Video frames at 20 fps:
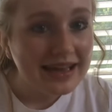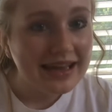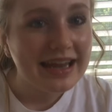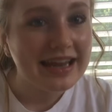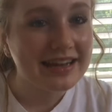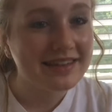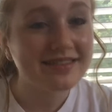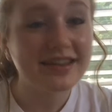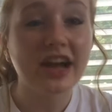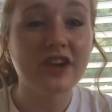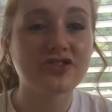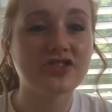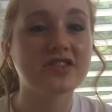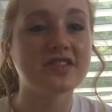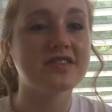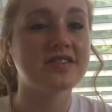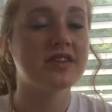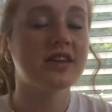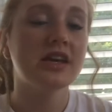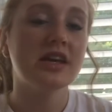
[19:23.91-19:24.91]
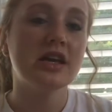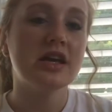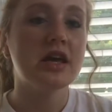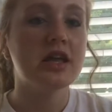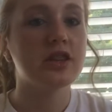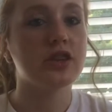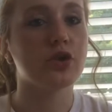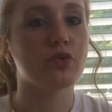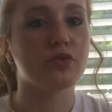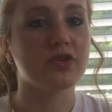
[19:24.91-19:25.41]
And it's not just
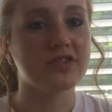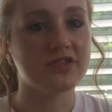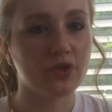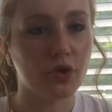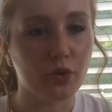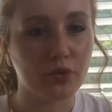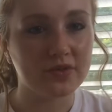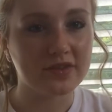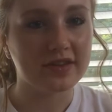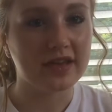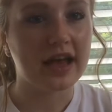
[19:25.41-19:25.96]
the results.